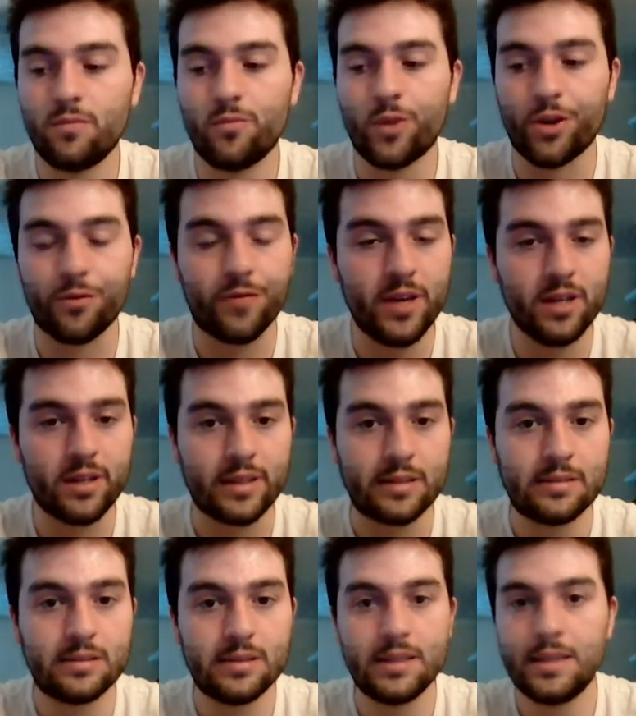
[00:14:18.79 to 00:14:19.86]

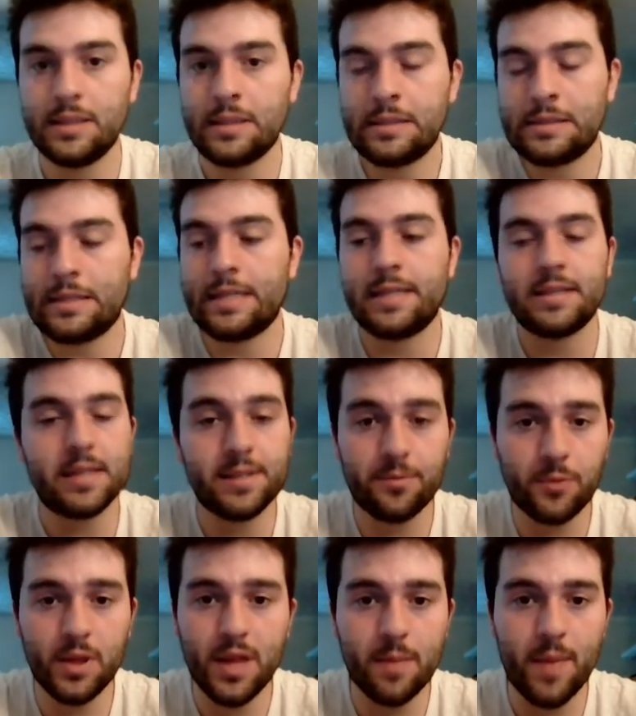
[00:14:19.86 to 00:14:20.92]
feeling, then it doesn't
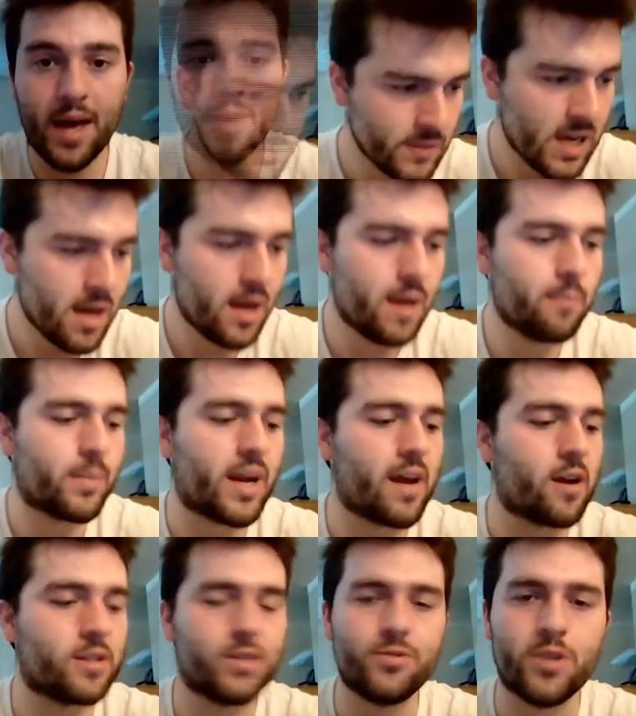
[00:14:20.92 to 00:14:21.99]
really matter. But I
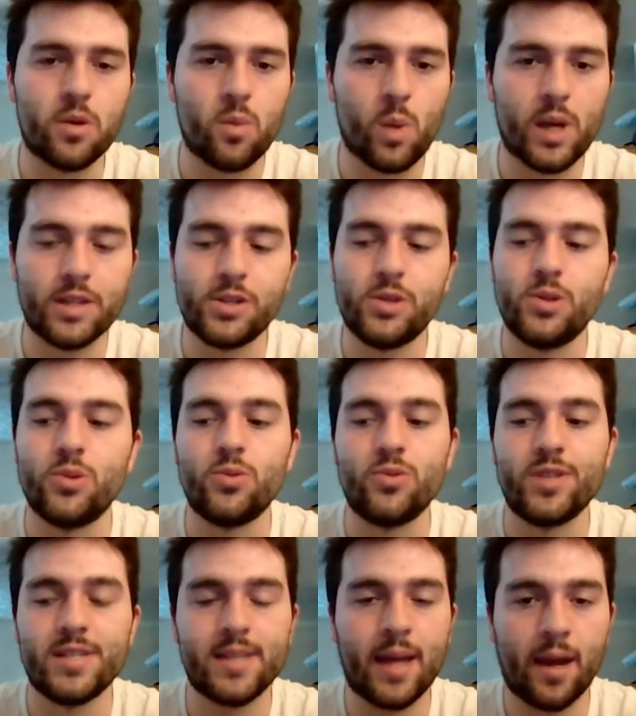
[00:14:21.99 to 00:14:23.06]
also don't want to
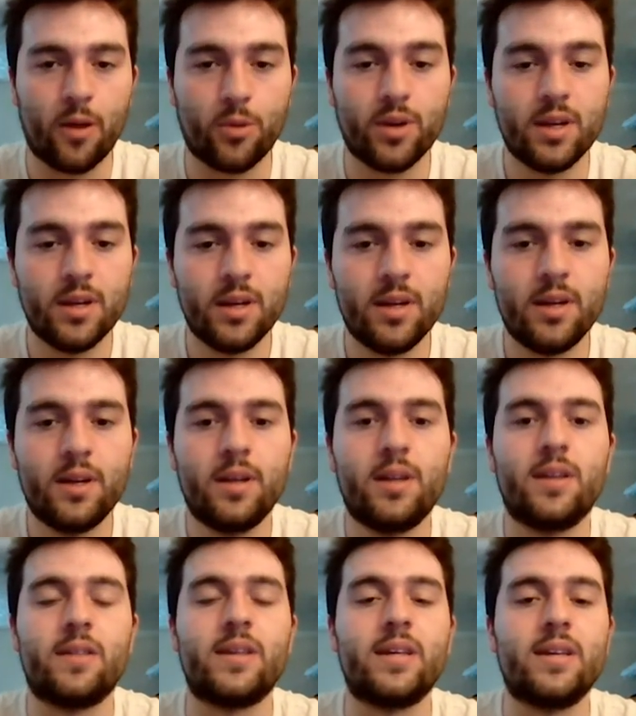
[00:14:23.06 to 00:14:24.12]
discount
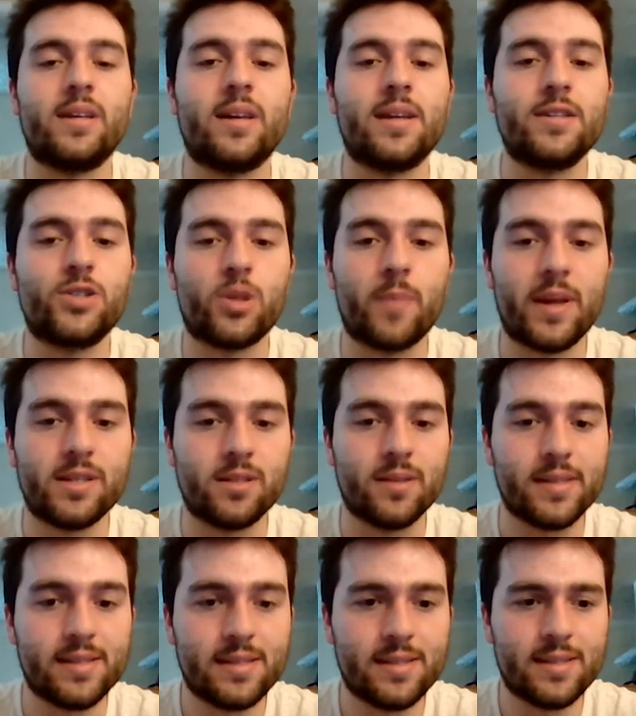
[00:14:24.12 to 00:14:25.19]
the
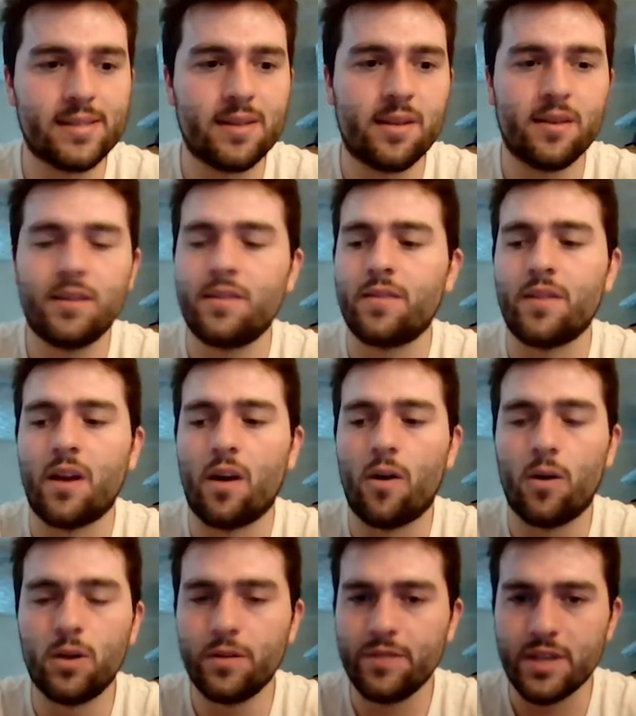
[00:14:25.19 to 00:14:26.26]
instrumentalists.
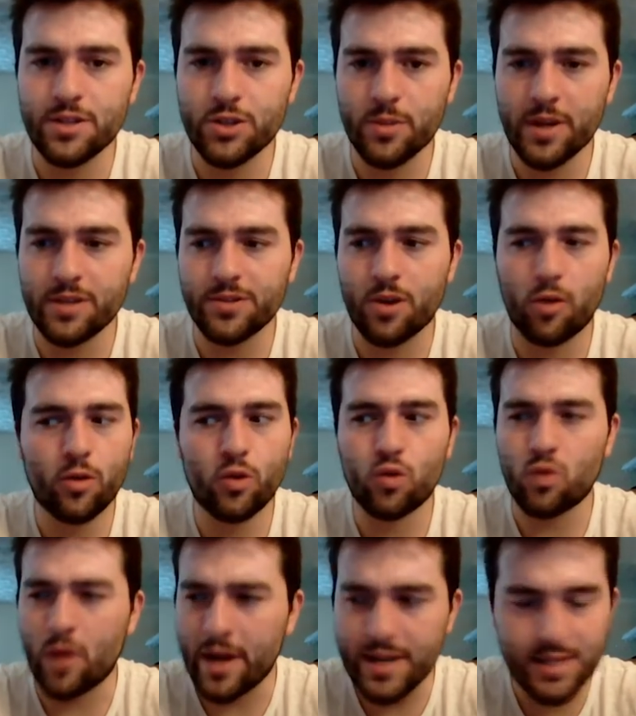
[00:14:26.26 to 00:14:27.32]
All of the instrumentals are
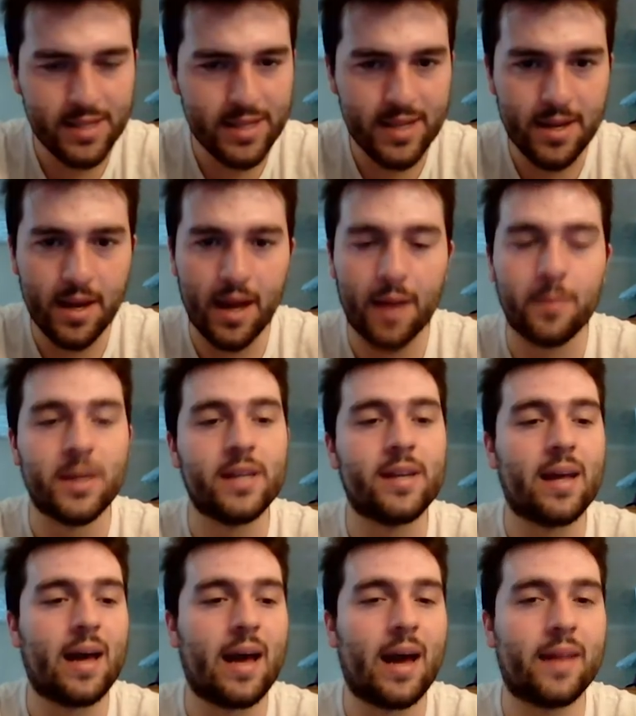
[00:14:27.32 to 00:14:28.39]
crazy. I
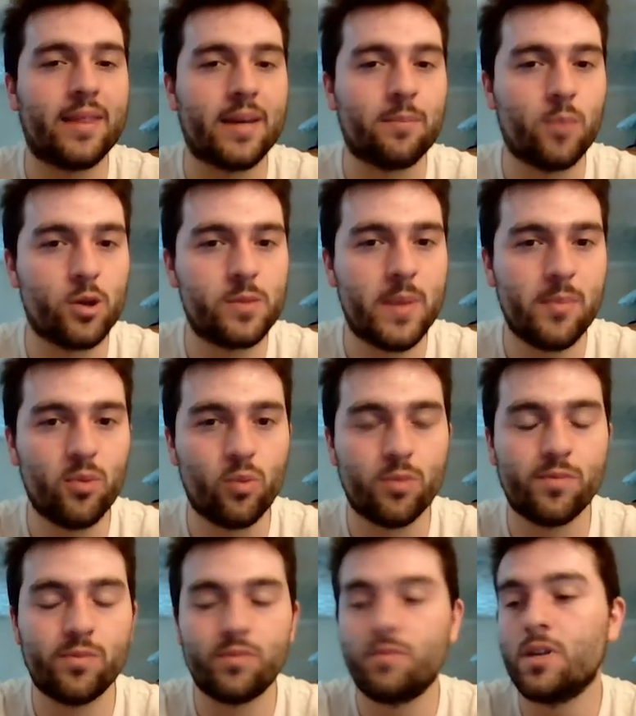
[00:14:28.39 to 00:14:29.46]
mean, I think most people would
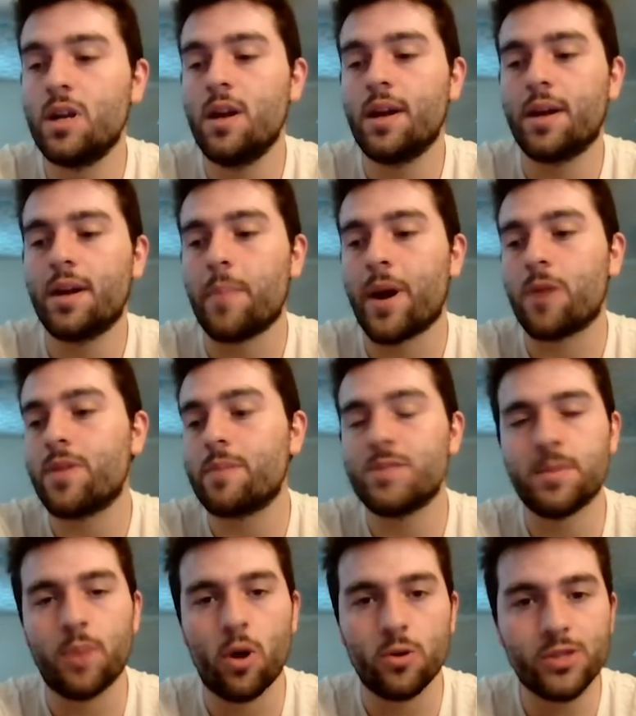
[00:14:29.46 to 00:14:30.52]
compare them to
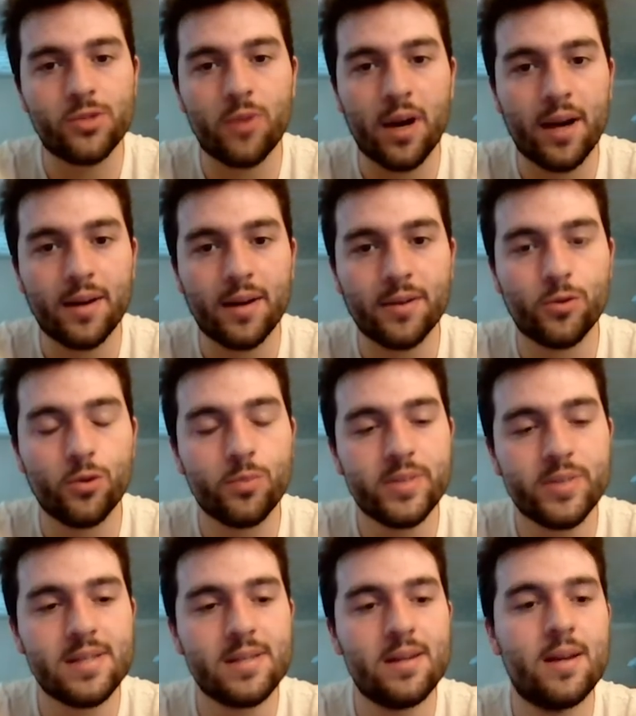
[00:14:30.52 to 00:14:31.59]
post-rock
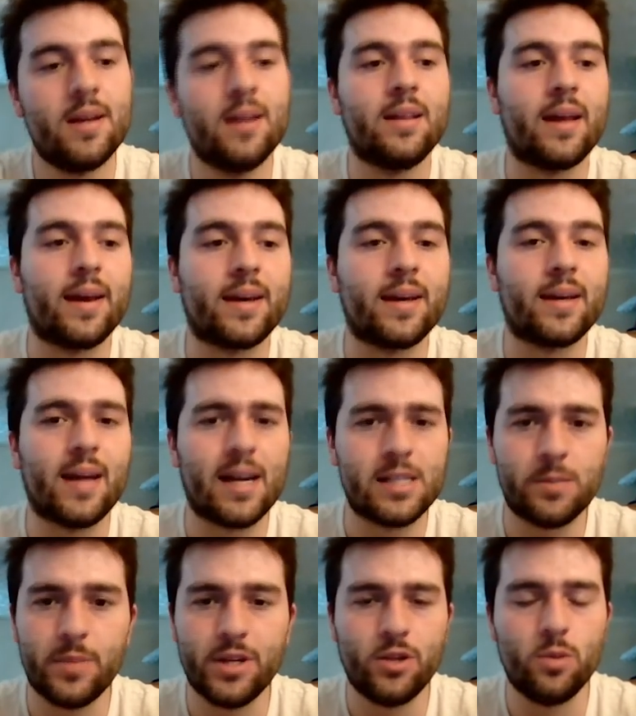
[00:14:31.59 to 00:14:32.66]
groups like
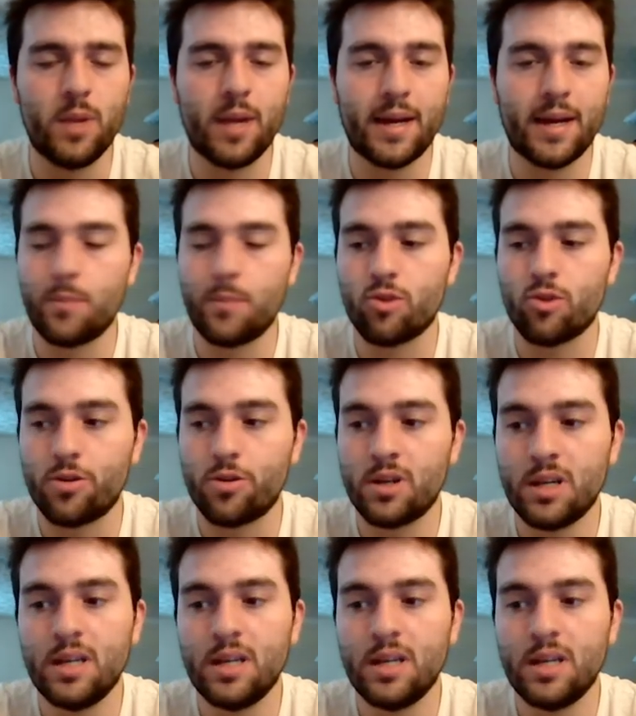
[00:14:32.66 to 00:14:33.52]
Godspeed You Black Emperor,